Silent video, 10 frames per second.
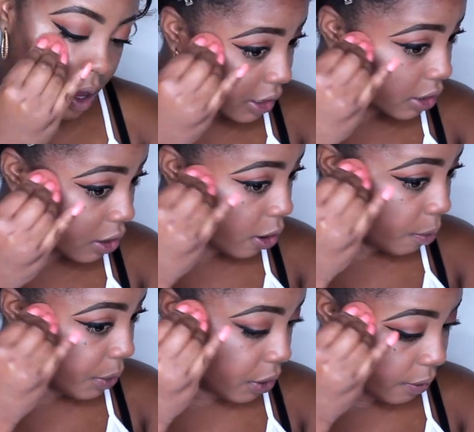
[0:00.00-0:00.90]
It's
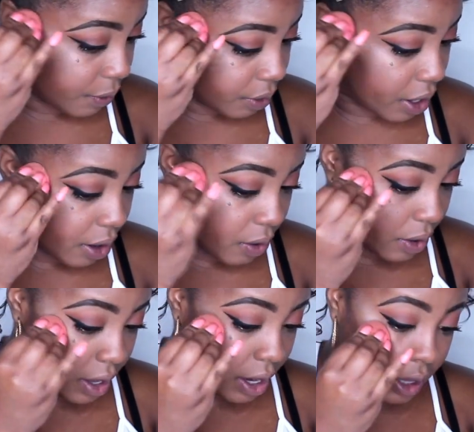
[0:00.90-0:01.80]
so beautiful
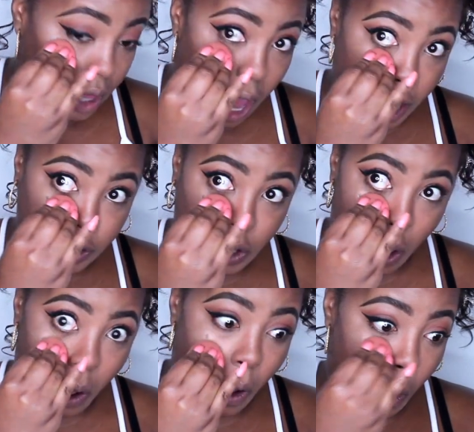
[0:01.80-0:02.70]
though, and it lasts
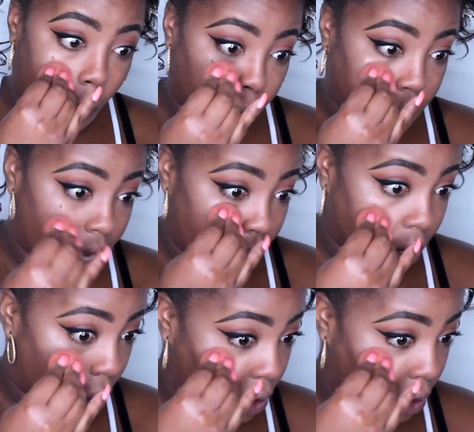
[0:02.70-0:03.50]
all day and